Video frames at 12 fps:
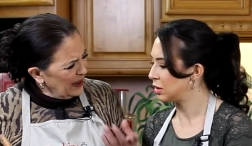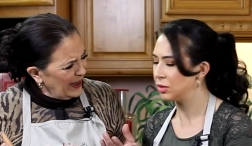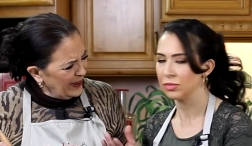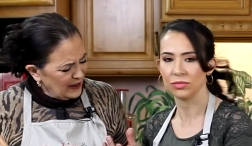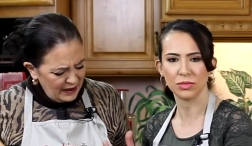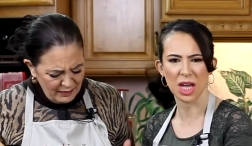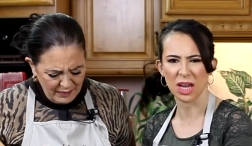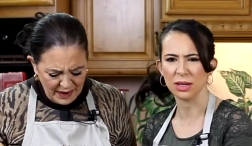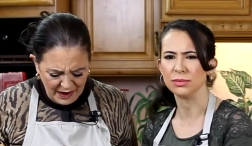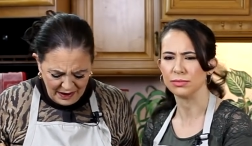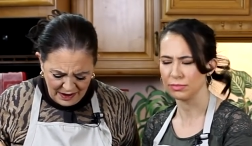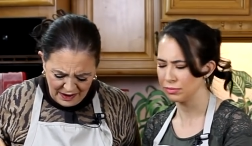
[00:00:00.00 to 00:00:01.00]
Speaker 1: I like them yeah.
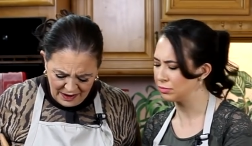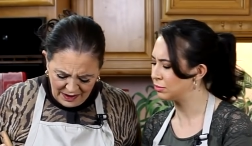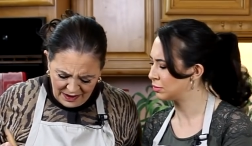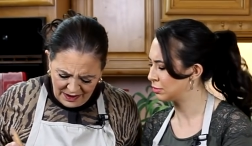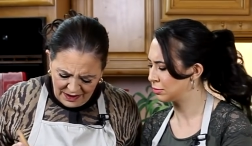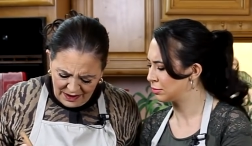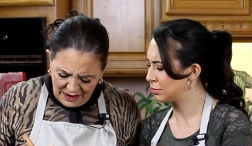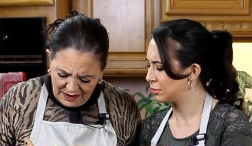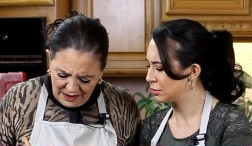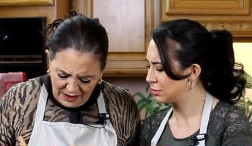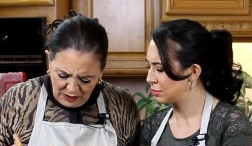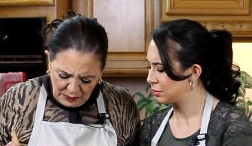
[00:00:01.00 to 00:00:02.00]
Uh,
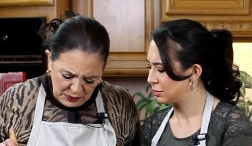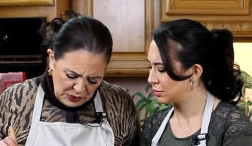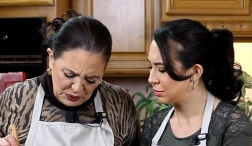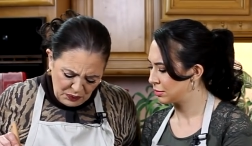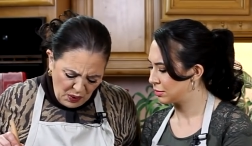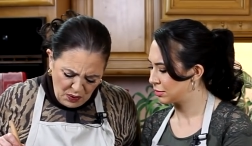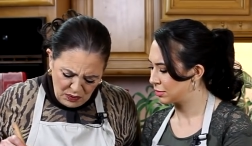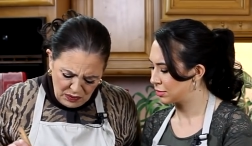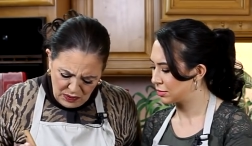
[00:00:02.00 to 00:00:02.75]
almost raw.